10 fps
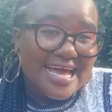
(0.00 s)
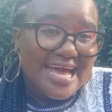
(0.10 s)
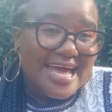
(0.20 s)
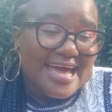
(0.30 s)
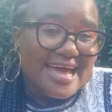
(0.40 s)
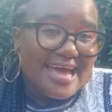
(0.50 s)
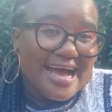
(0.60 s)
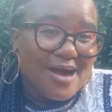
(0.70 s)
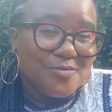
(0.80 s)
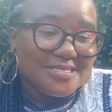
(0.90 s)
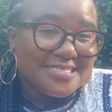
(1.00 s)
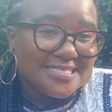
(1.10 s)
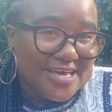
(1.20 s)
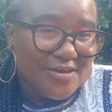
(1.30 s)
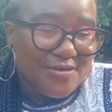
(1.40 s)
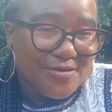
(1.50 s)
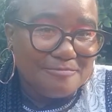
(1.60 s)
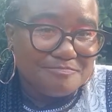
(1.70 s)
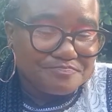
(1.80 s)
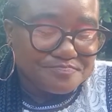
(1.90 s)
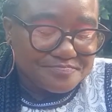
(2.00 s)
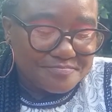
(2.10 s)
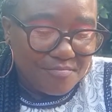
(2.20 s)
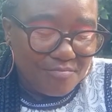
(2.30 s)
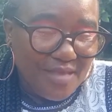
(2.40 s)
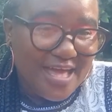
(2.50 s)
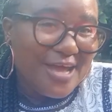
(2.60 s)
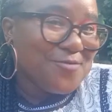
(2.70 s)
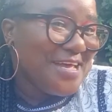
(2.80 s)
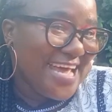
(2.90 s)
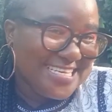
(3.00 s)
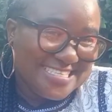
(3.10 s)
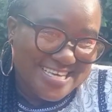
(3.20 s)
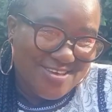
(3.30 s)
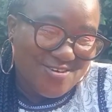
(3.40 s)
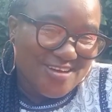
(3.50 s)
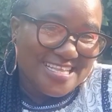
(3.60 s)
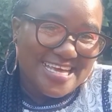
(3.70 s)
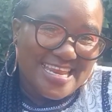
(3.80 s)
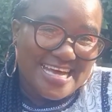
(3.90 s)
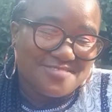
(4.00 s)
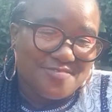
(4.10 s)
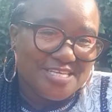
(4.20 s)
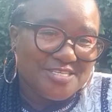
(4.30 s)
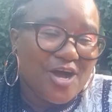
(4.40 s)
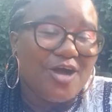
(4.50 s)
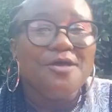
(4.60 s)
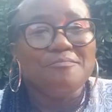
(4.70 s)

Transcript: I will see you when I see you in the next video.